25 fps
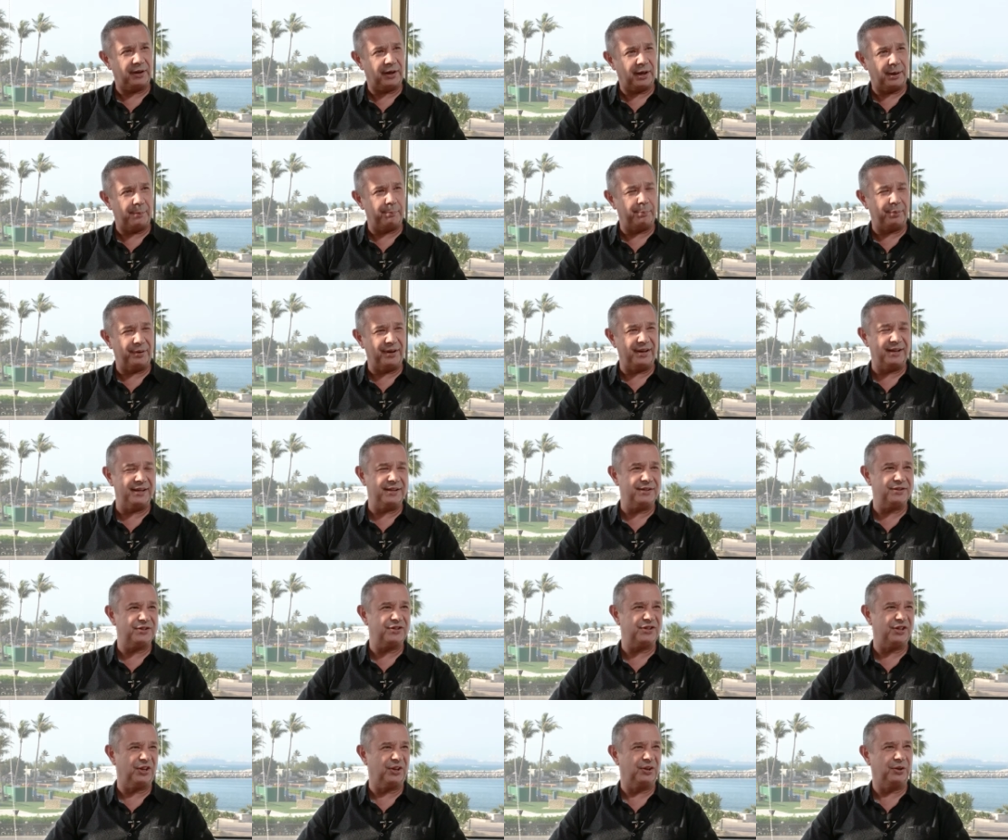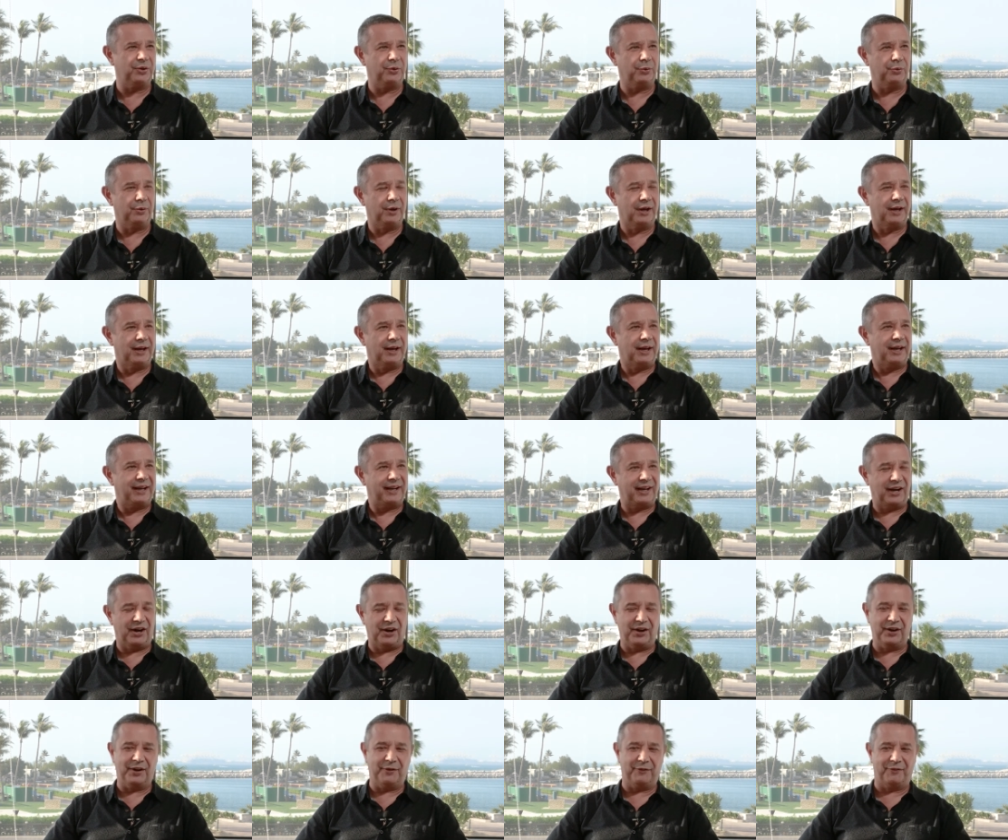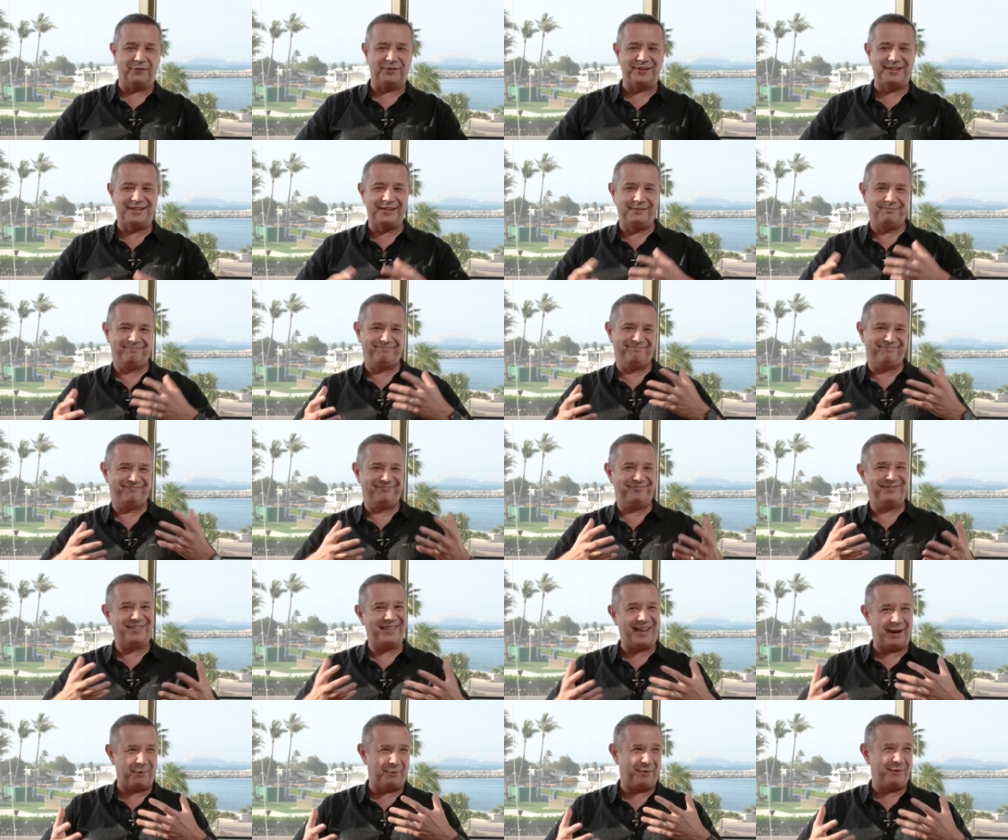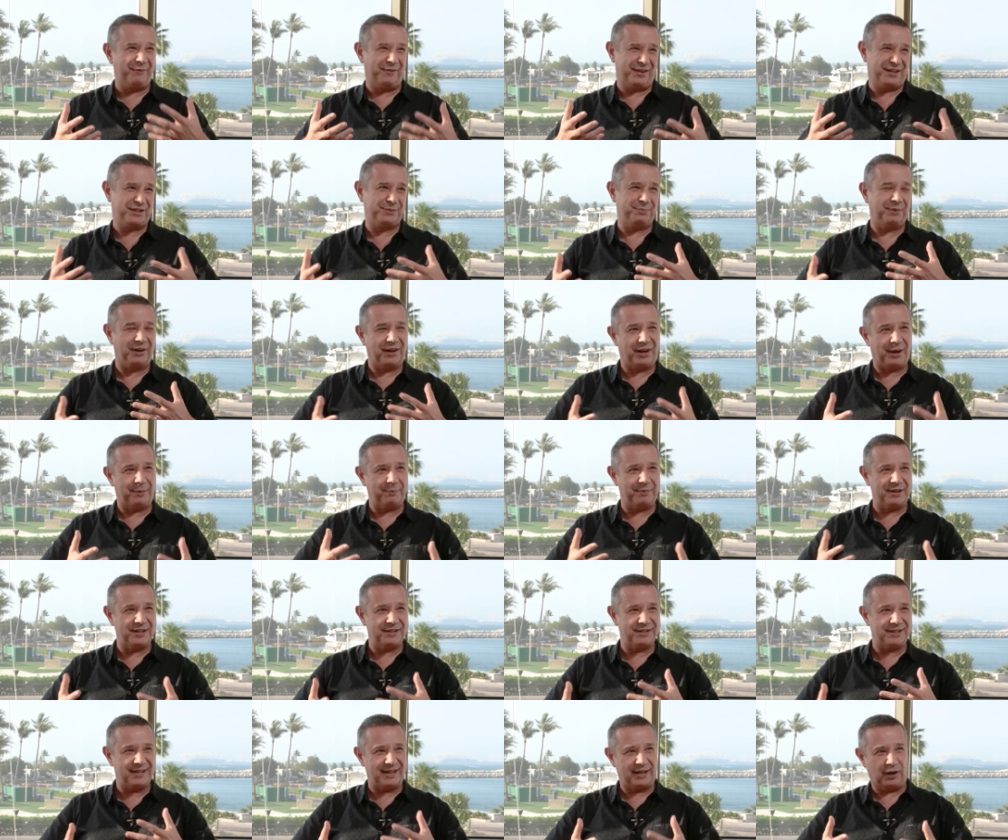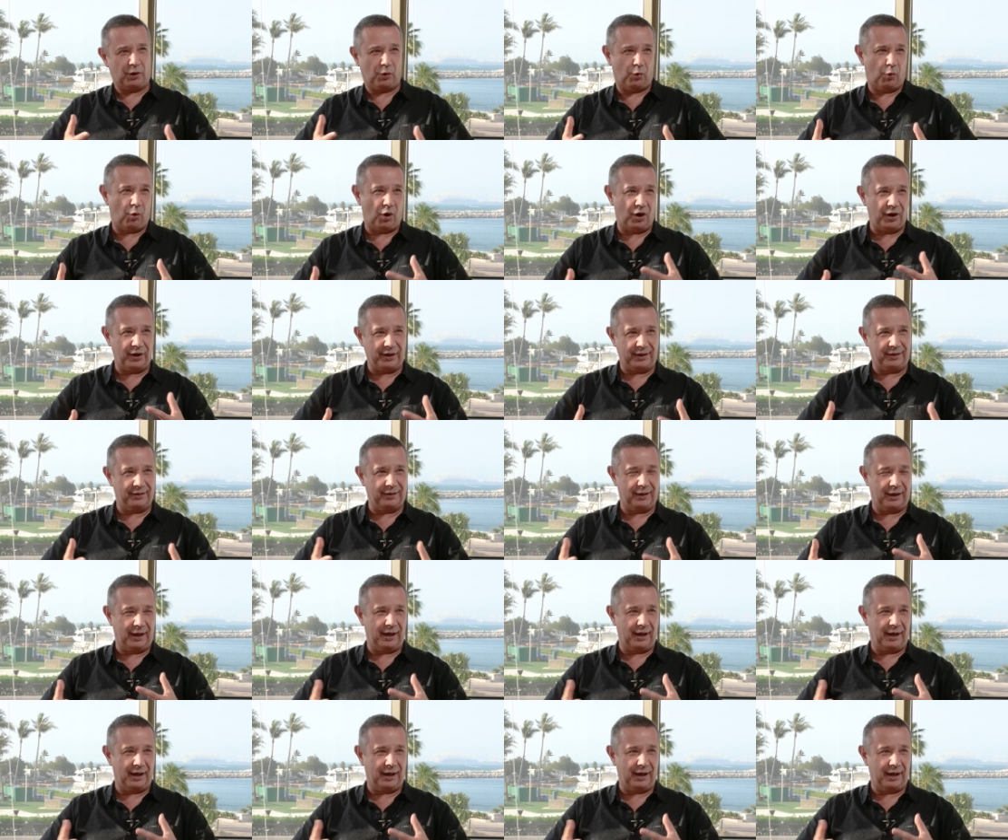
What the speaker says: companies who they were investment companies. They didn't quite,